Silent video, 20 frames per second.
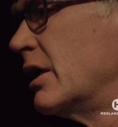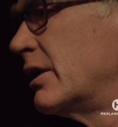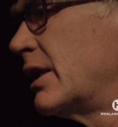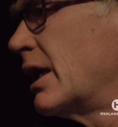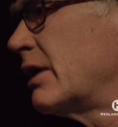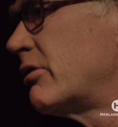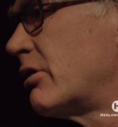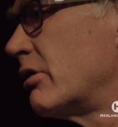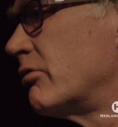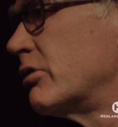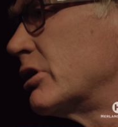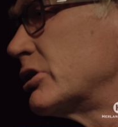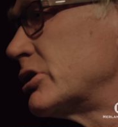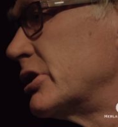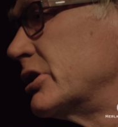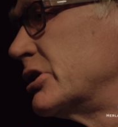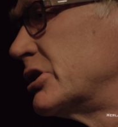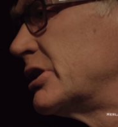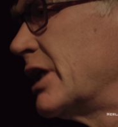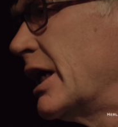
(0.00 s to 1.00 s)
that the
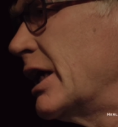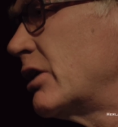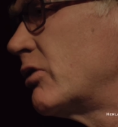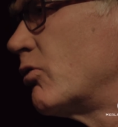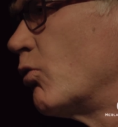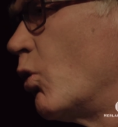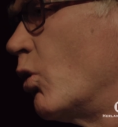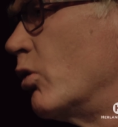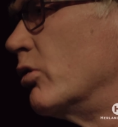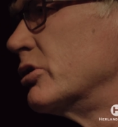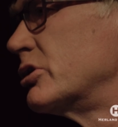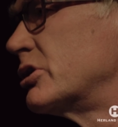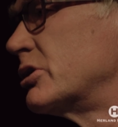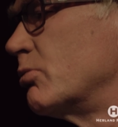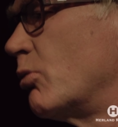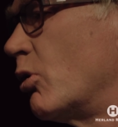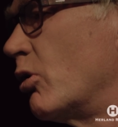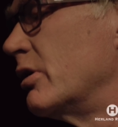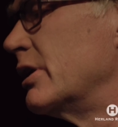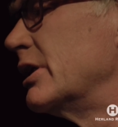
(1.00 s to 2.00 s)
Russian state was
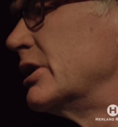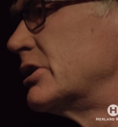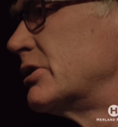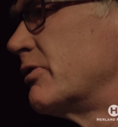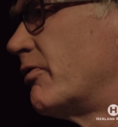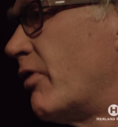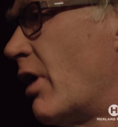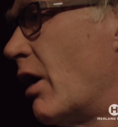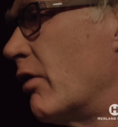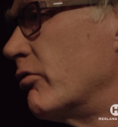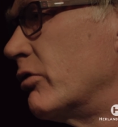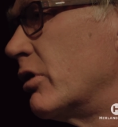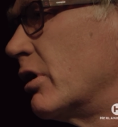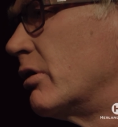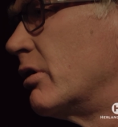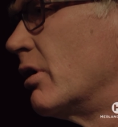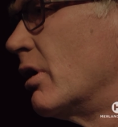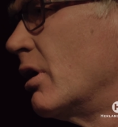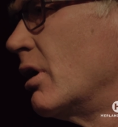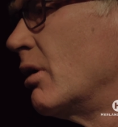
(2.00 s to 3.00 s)
more or less
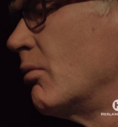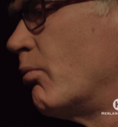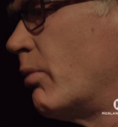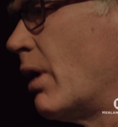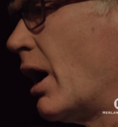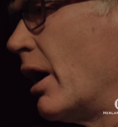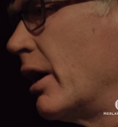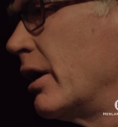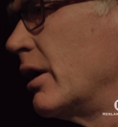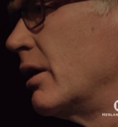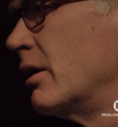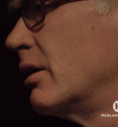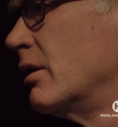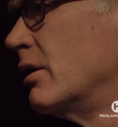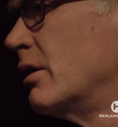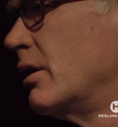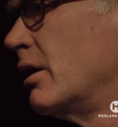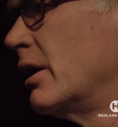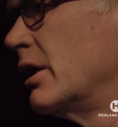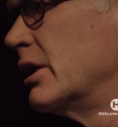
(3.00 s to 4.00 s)
founded by
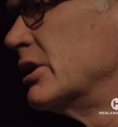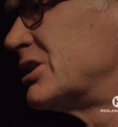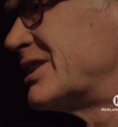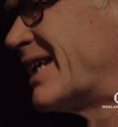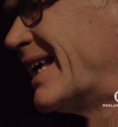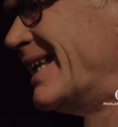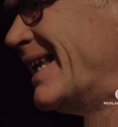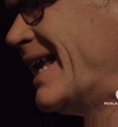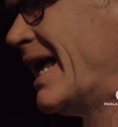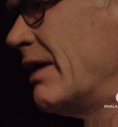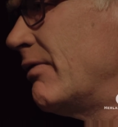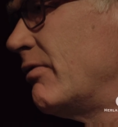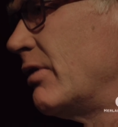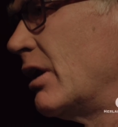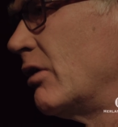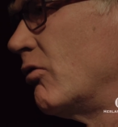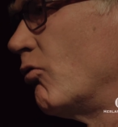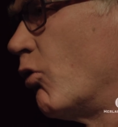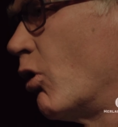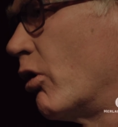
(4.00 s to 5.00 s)
Scandinavian